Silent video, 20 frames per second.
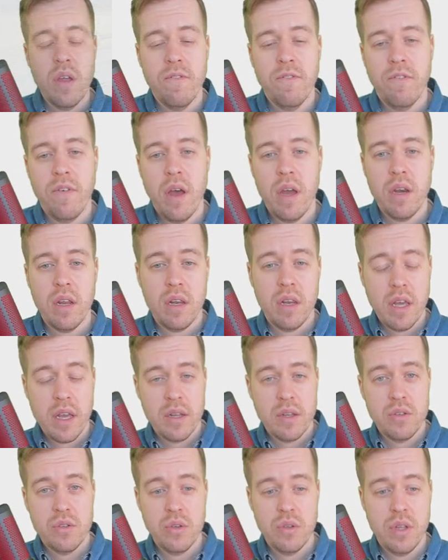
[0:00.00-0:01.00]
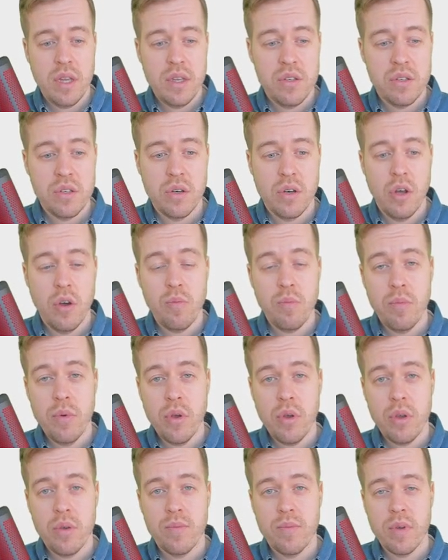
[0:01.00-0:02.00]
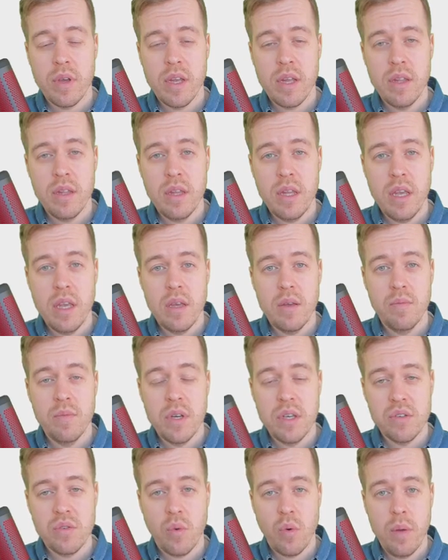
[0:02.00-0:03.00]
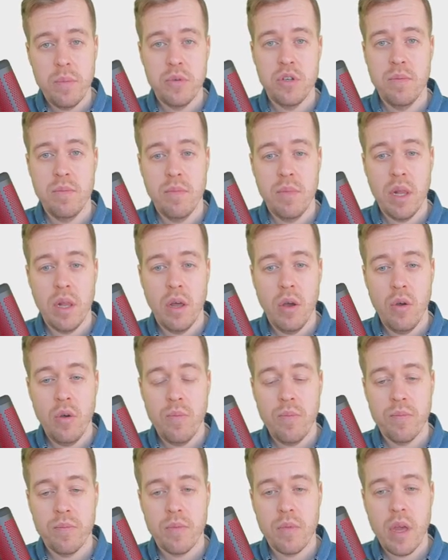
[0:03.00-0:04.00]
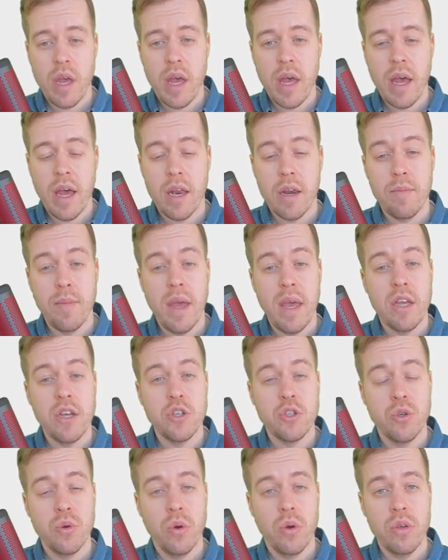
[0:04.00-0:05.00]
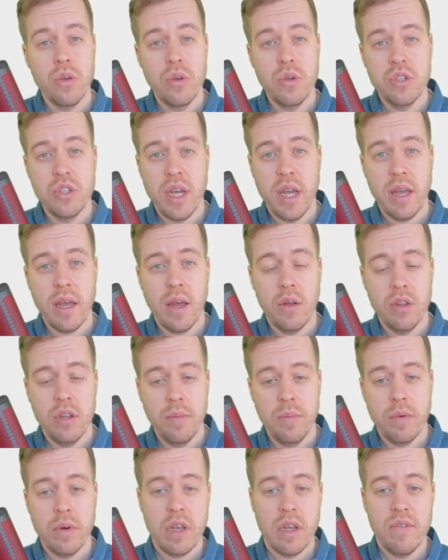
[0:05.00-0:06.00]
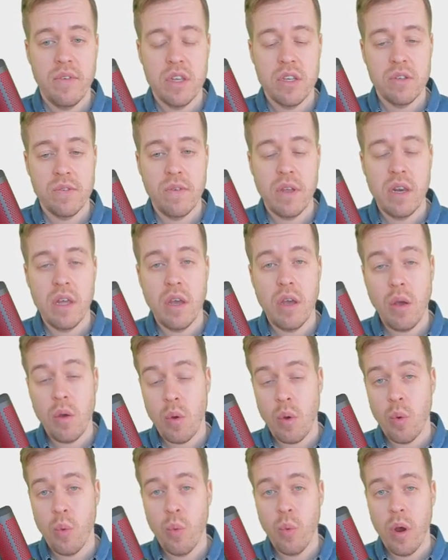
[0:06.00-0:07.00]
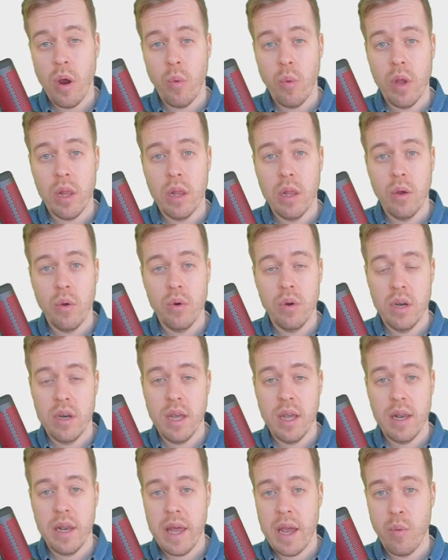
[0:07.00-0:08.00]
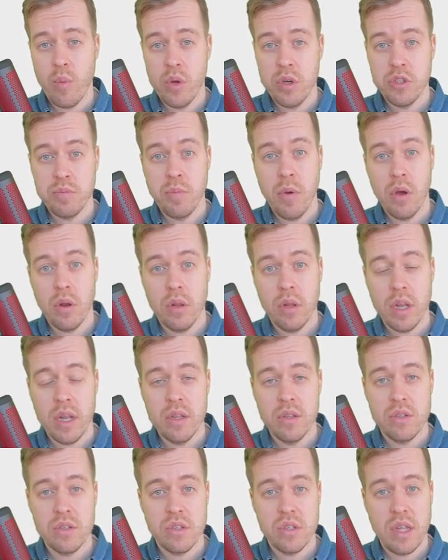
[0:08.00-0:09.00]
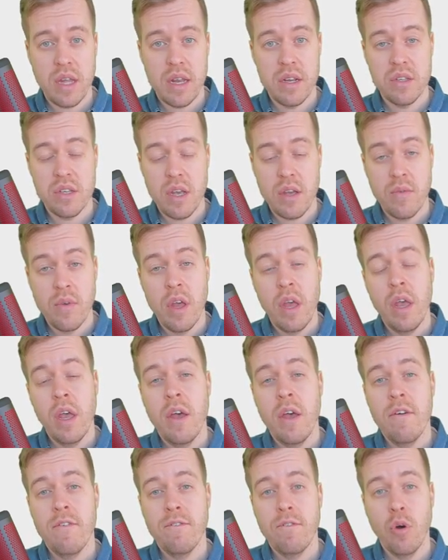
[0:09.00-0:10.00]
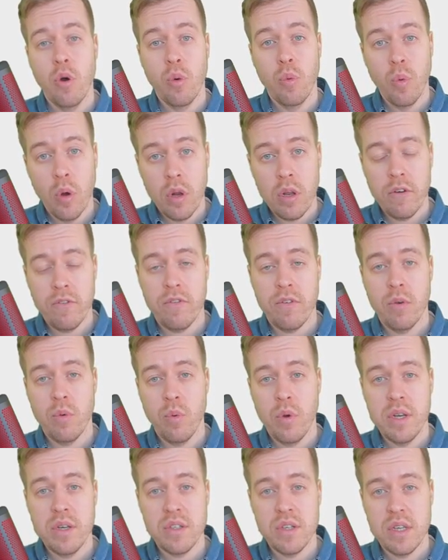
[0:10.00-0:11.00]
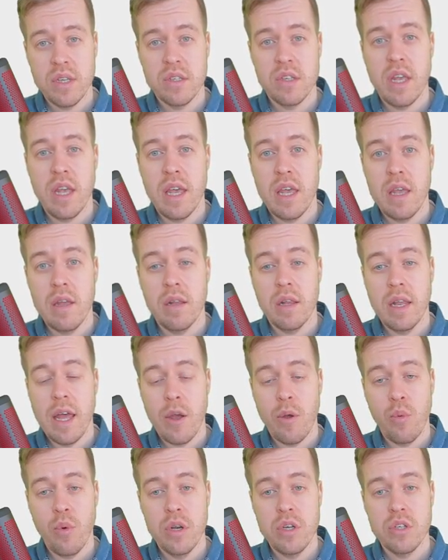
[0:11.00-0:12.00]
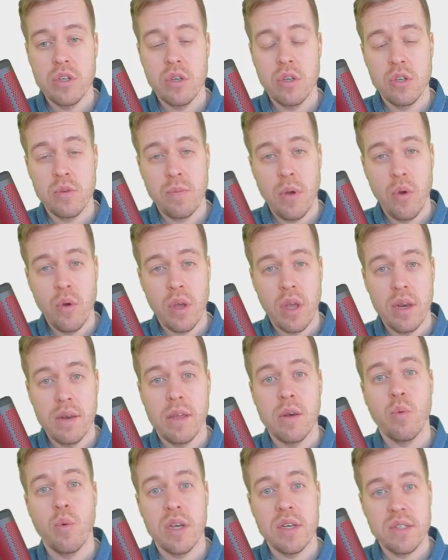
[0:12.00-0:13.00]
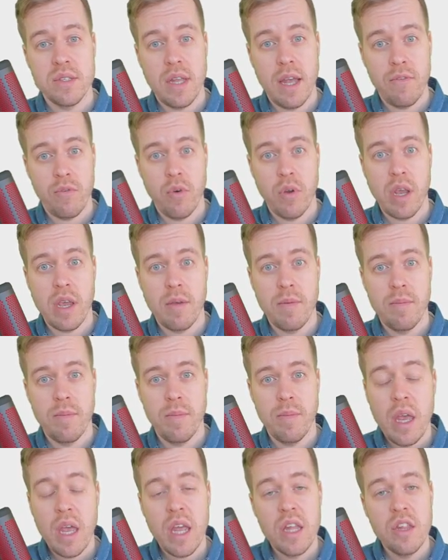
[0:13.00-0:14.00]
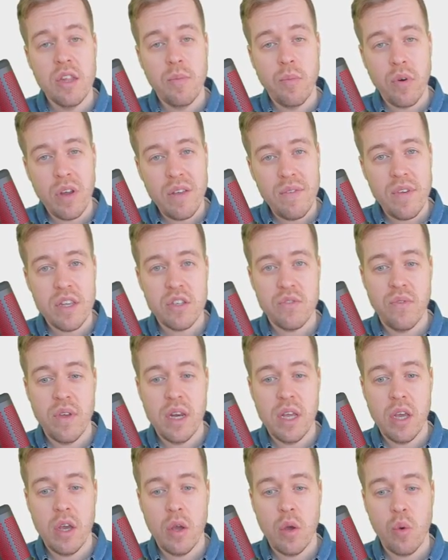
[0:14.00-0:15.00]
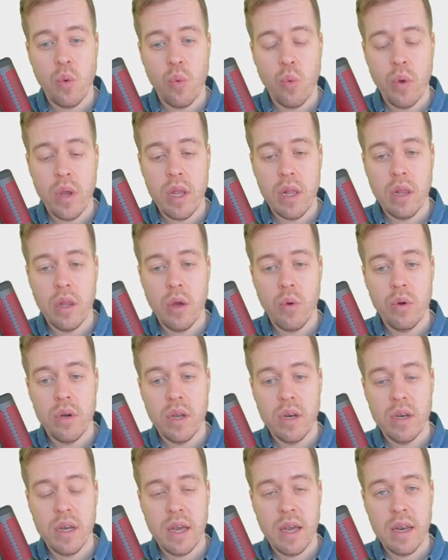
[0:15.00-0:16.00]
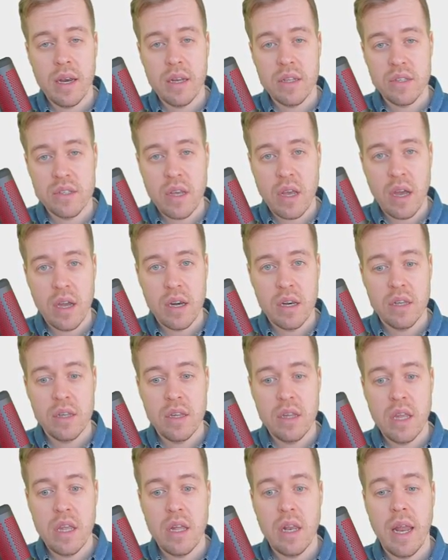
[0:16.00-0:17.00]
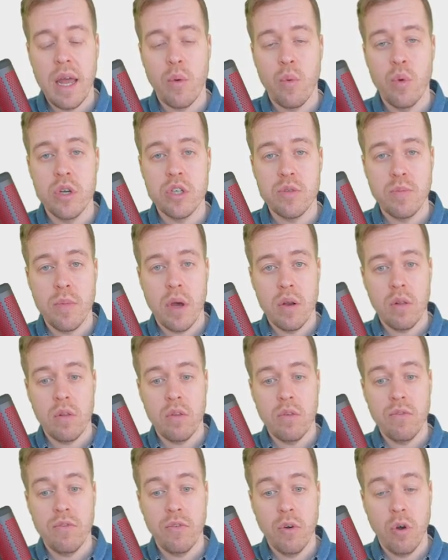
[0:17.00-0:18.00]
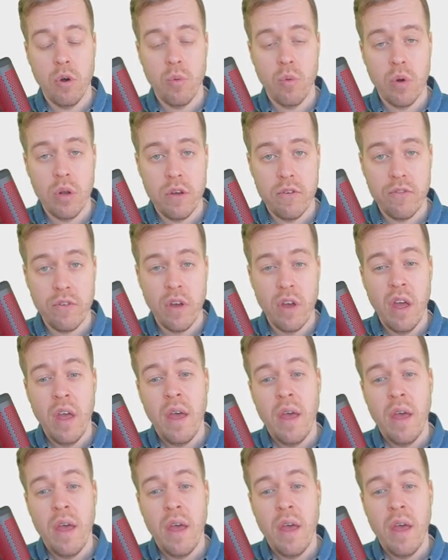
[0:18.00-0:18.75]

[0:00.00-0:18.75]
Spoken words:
can find a link to this notebook in the description below, and make sure you check out the previous video where we loaded a language model into Stanza for Wolof, which is a language spoken in West Africa. In the previous video, we loaded and assigned the language model for Wolof